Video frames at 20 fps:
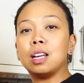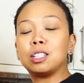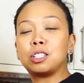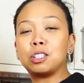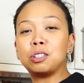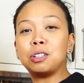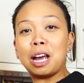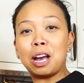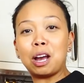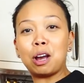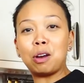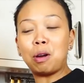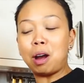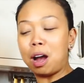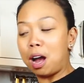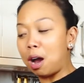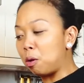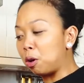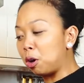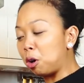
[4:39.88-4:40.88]
so now
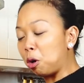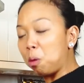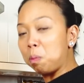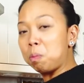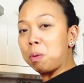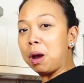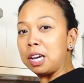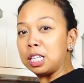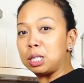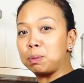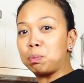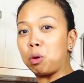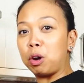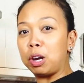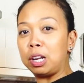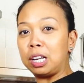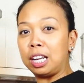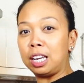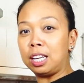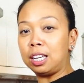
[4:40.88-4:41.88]
our humba is
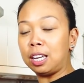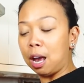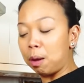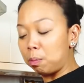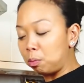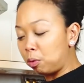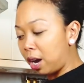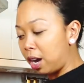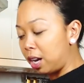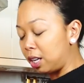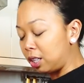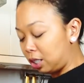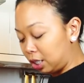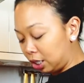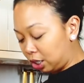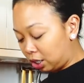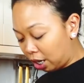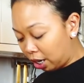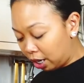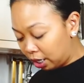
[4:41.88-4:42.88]
boiling. I'm going
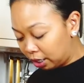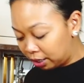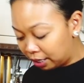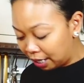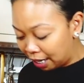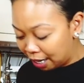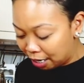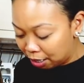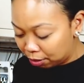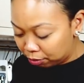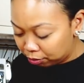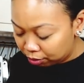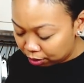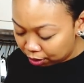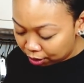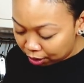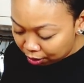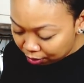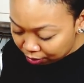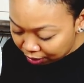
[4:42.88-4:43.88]
to turn down
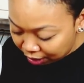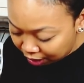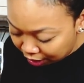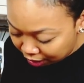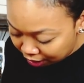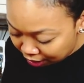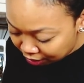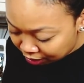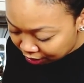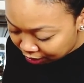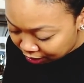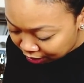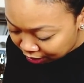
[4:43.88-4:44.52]
the heat